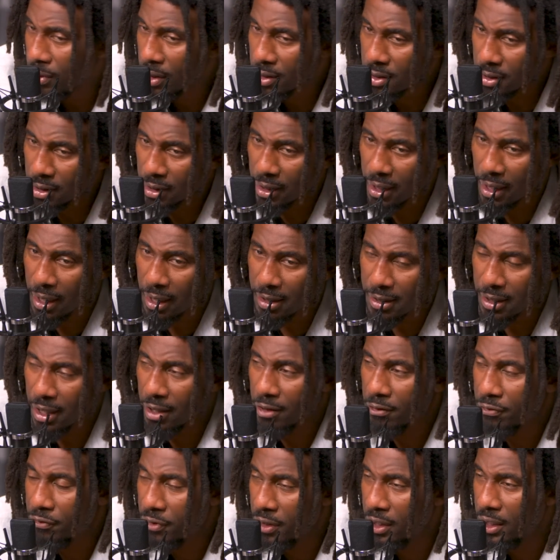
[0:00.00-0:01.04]
The rest of the guys got
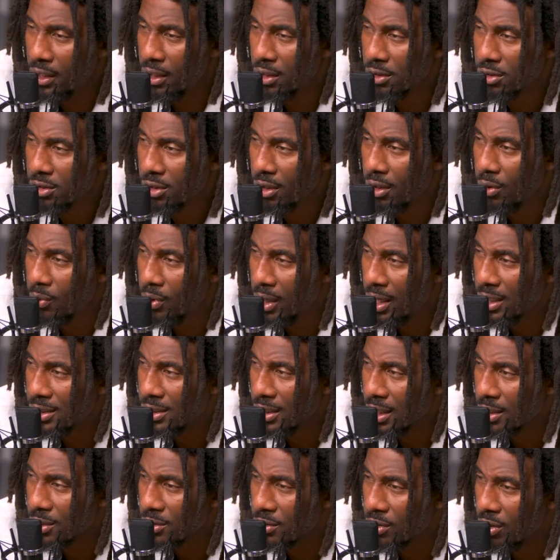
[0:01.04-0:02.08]
to fit in. Hassan
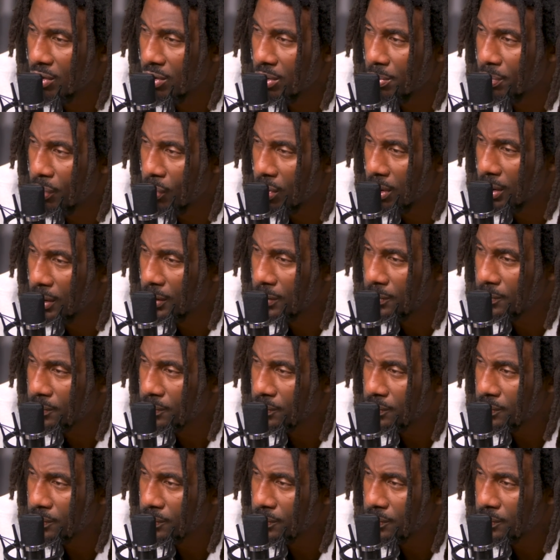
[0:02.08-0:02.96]
Whiteside is going to Portland.